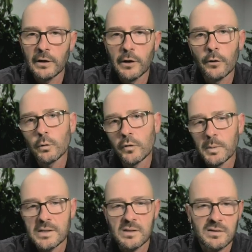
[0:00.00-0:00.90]
Our local
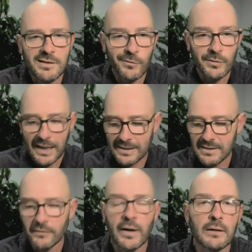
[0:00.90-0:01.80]
species don't
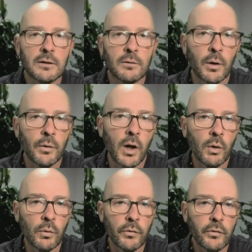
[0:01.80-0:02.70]
excavate their own
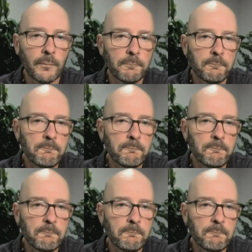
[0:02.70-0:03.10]
holes.